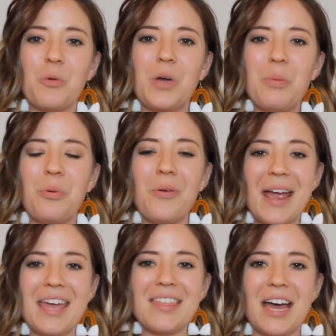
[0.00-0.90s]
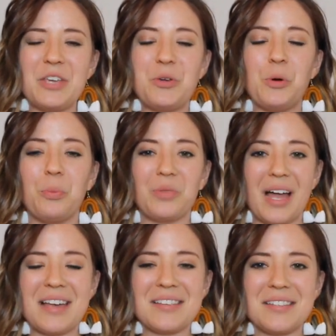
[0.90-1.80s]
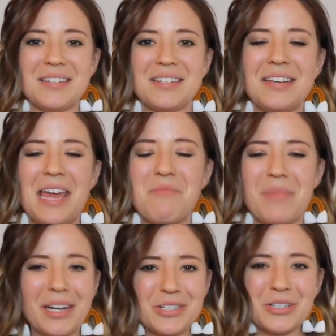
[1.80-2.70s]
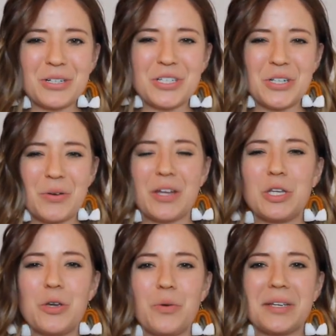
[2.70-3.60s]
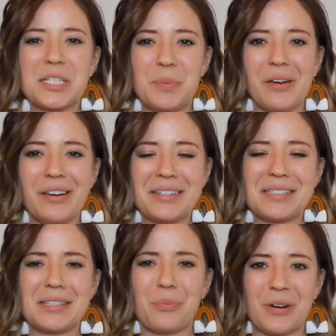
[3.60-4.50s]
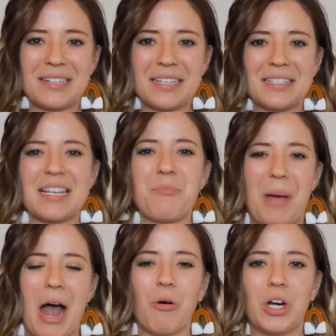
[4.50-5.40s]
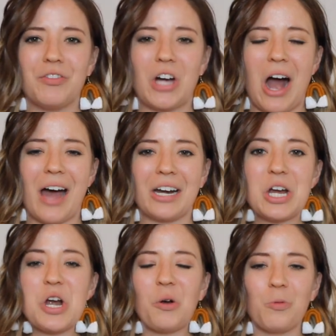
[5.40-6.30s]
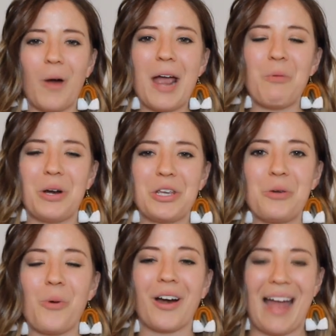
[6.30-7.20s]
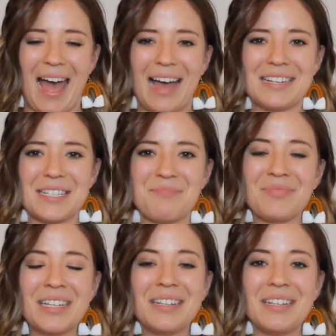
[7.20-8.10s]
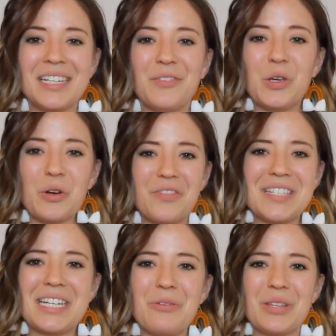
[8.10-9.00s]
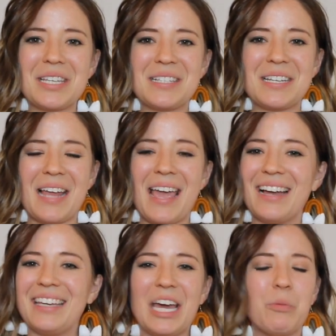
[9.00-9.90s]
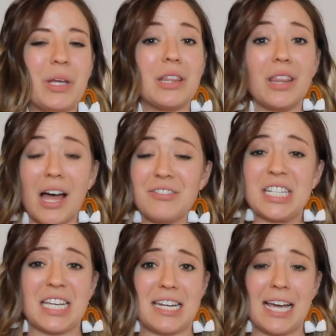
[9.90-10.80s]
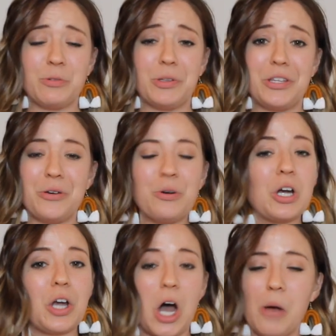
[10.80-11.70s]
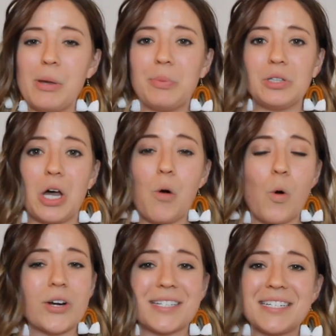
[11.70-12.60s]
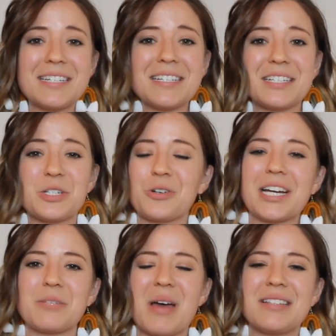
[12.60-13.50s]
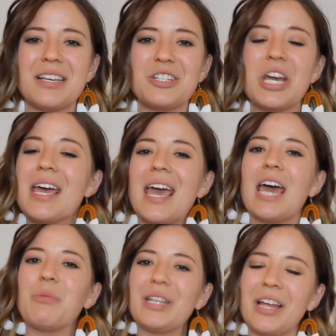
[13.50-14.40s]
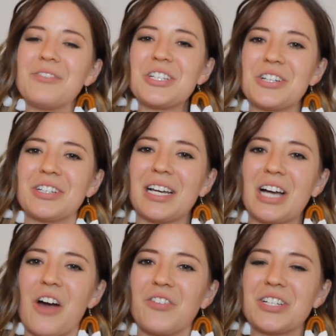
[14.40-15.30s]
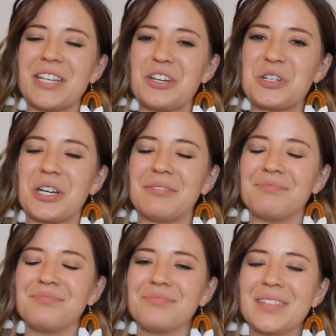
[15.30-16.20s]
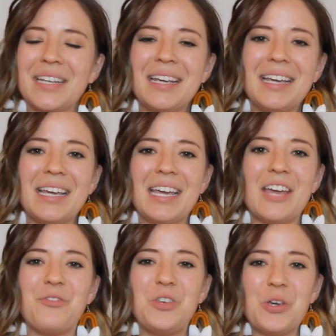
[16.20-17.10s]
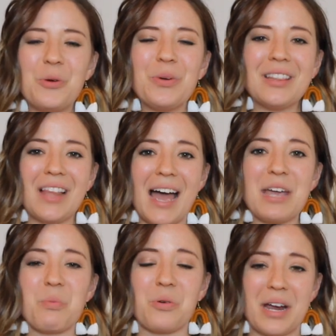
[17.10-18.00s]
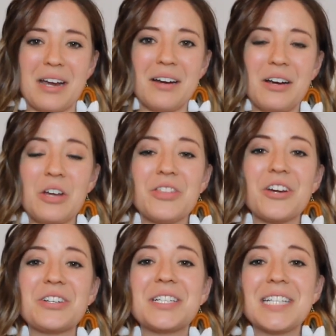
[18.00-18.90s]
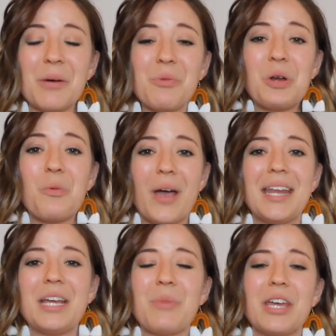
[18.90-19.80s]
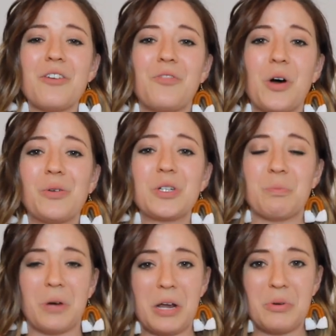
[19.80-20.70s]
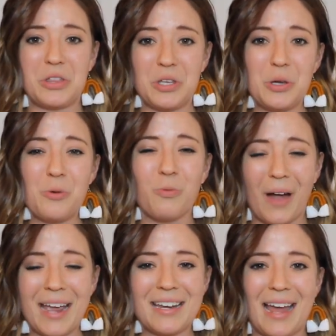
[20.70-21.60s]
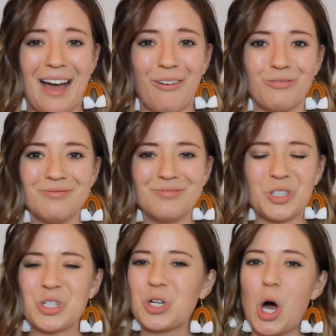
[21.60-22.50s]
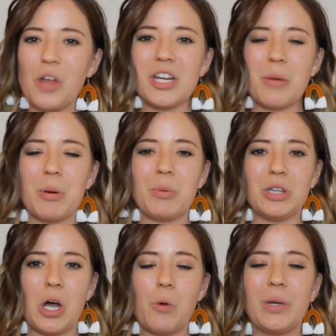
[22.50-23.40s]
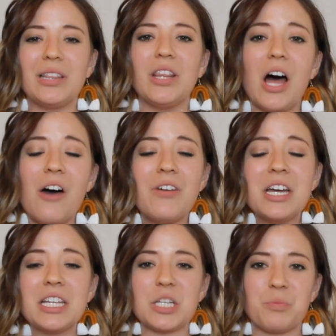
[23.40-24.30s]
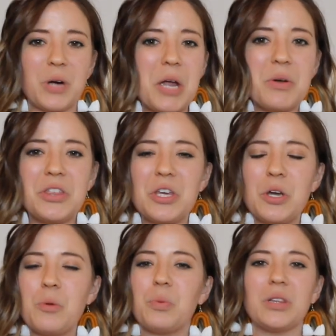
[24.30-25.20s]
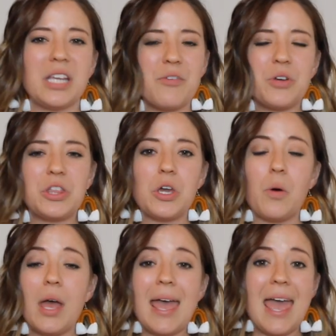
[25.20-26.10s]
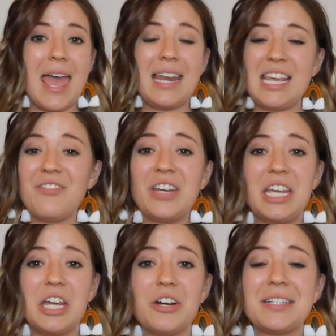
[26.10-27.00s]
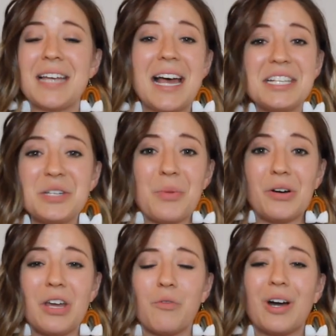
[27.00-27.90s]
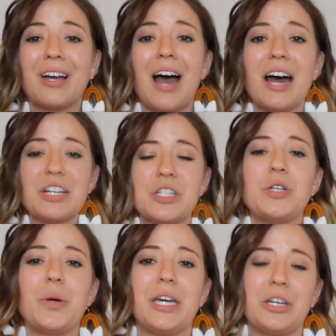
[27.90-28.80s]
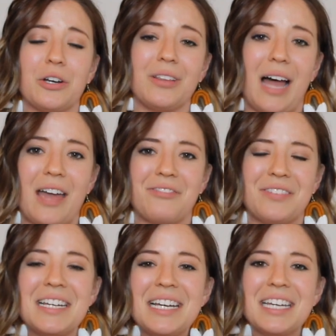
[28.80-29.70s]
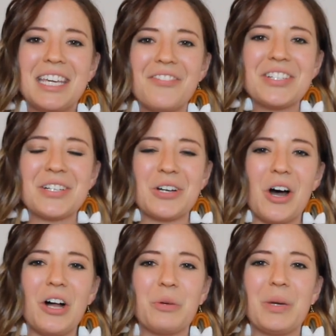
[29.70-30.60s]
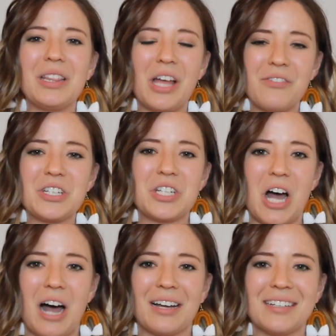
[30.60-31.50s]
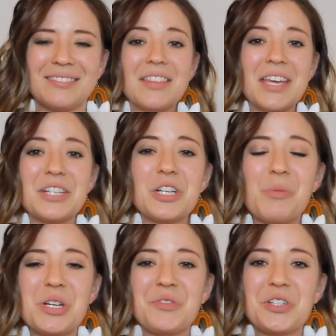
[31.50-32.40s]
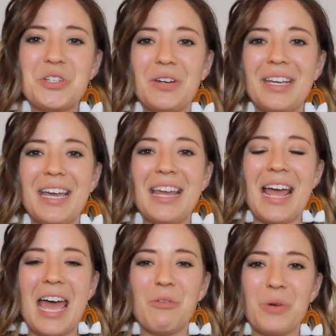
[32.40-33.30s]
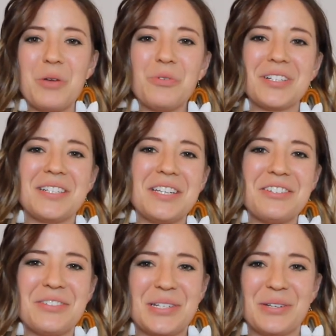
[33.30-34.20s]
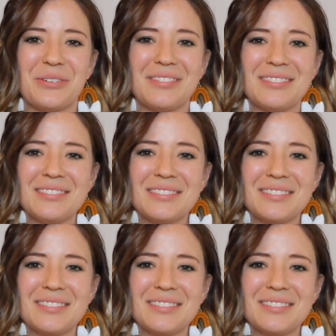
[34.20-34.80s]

We pray that you were blessed and ministered to, and you experience the presence and power of God right where you are at. If you are visiting with us today, again, we'd love to connect with you. Comment below or send us a direct message, and we'd love to start that conversation. If you would like prayer, there is someone waiting by the phone to pray with you right now. Just call the number below. We'd love to pray with you, believe with you, and even hear a testimony of what God is doing in your life. Give us a call and we'd love to talk. Thanks so much for tuning in, and we will see you soon.